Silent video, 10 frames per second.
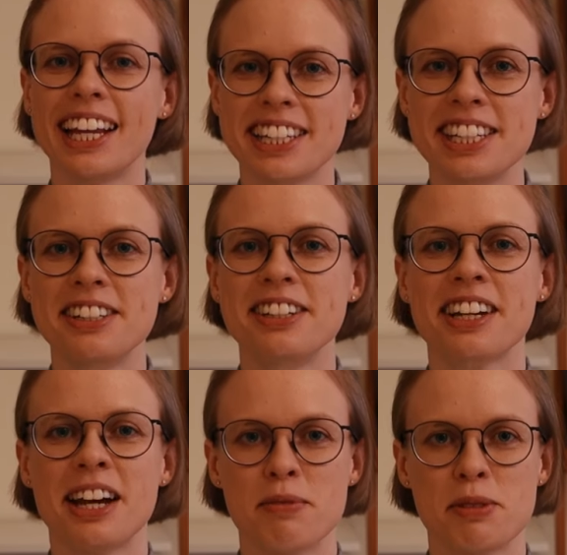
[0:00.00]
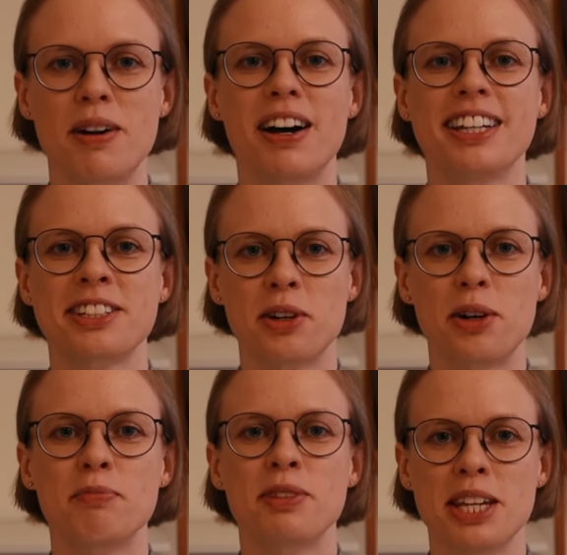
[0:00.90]
And here comes my
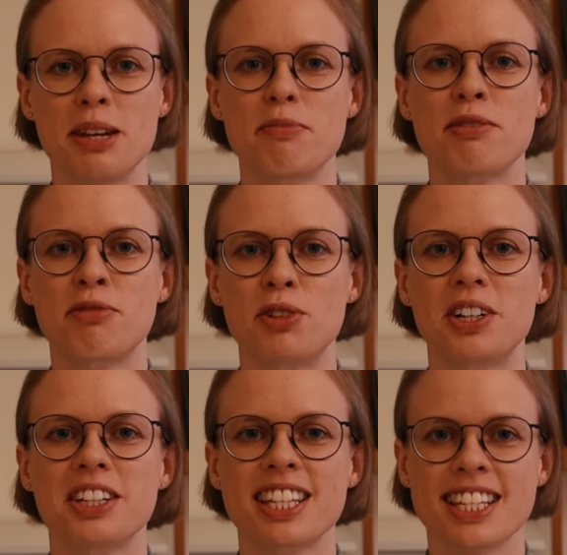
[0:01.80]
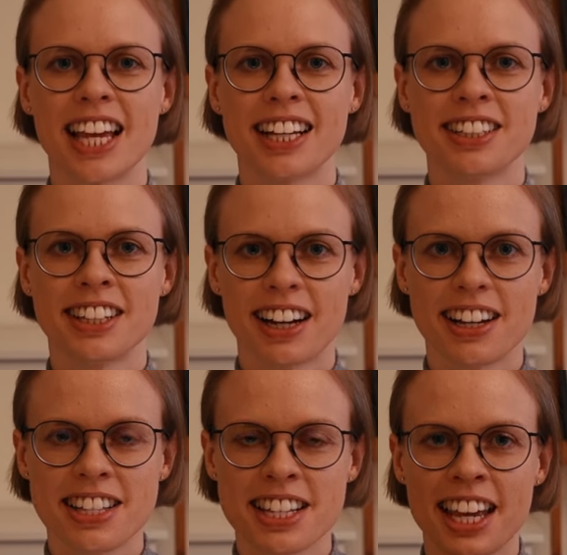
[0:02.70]
top tip for the second
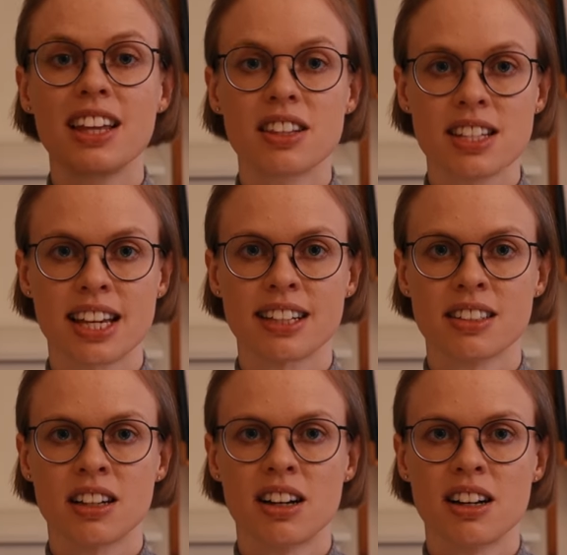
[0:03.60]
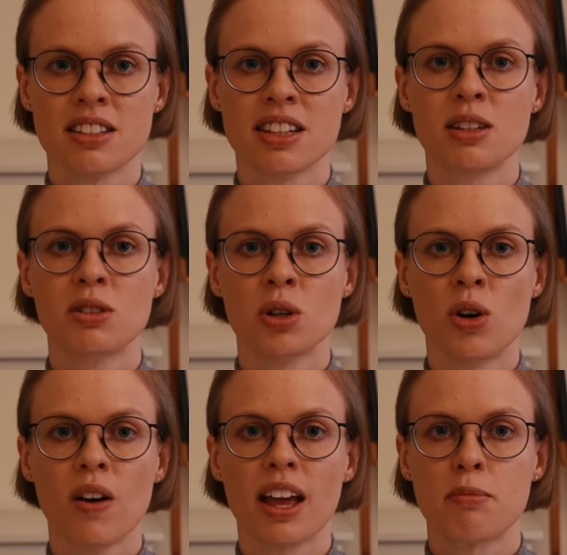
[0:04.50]
task. In the second task, you
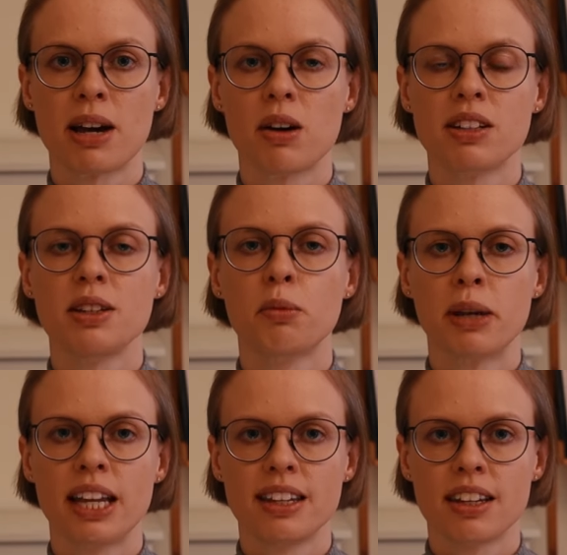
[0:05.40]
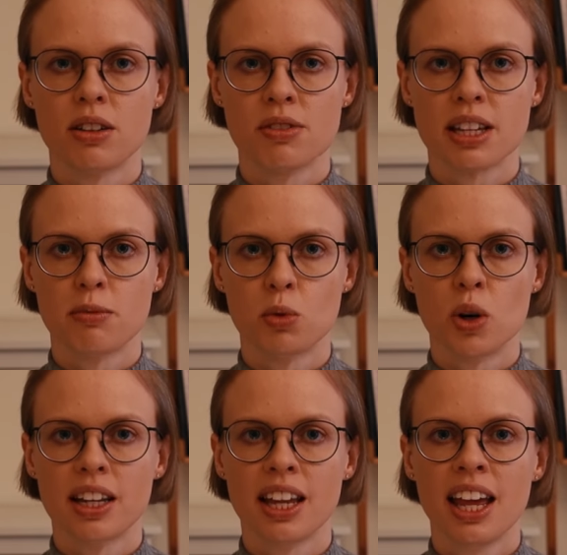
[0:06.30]
talk about the opinion of
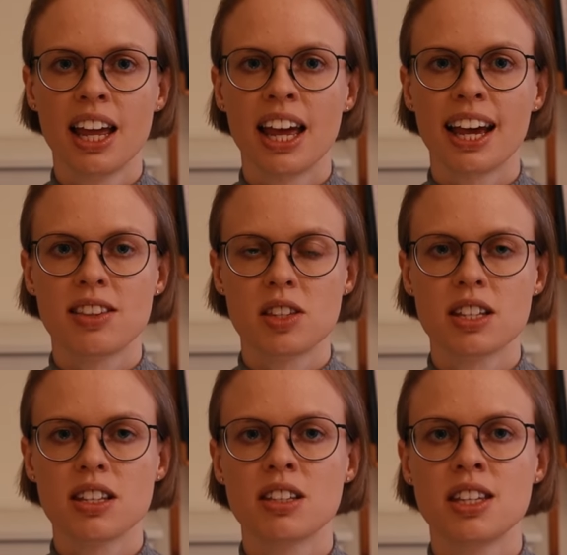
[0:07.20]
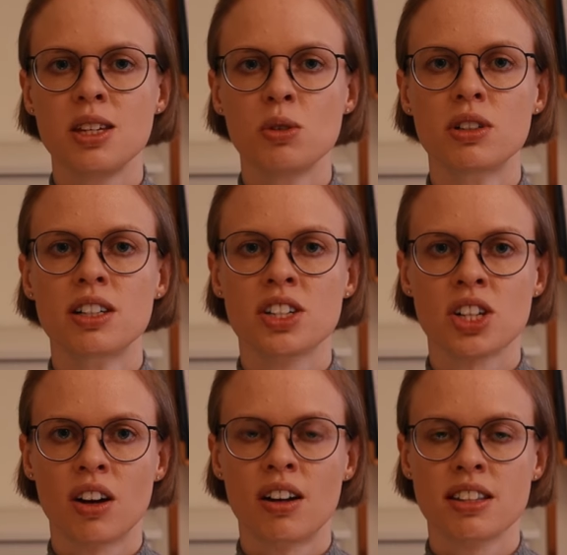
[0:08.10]
someone. And this is your
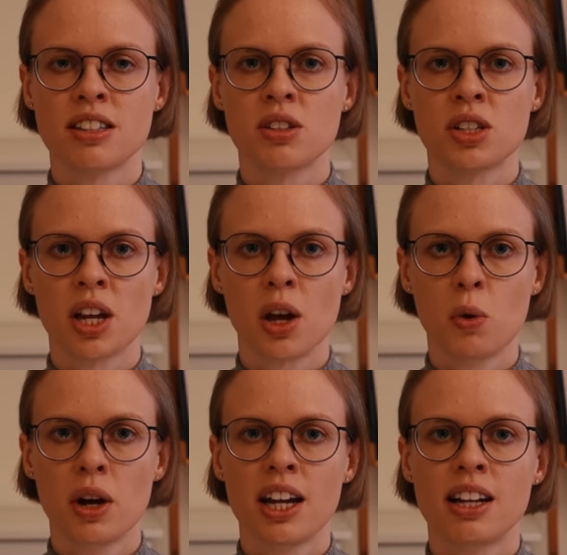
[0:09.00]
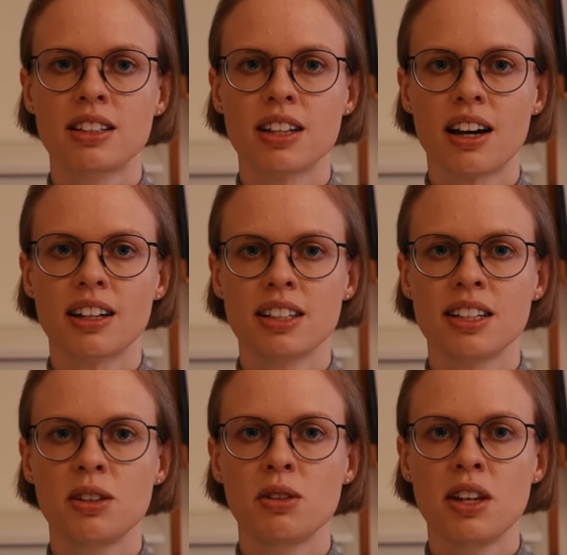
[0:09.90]
chance to show that
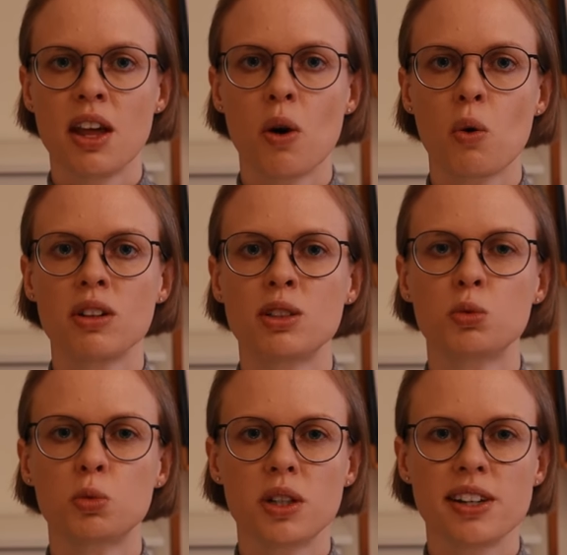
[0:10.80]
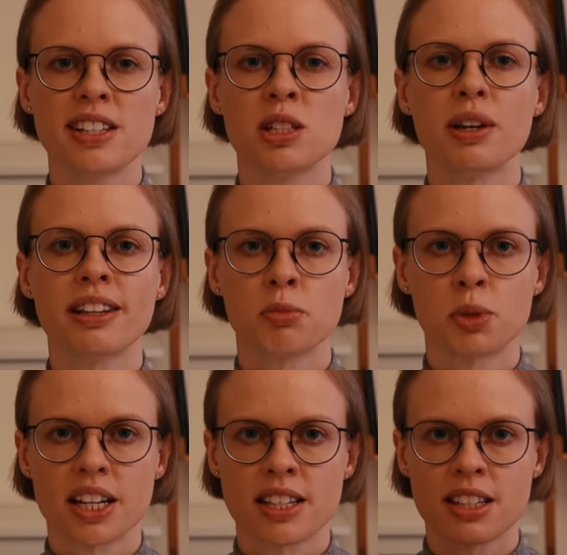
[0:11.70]
you know the words to
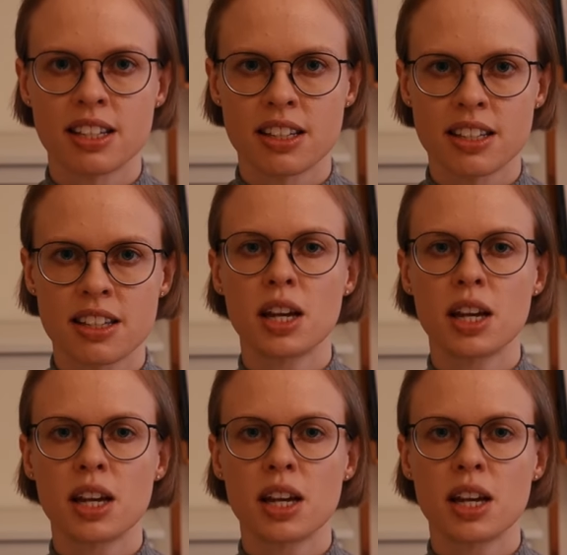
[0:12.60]
express this.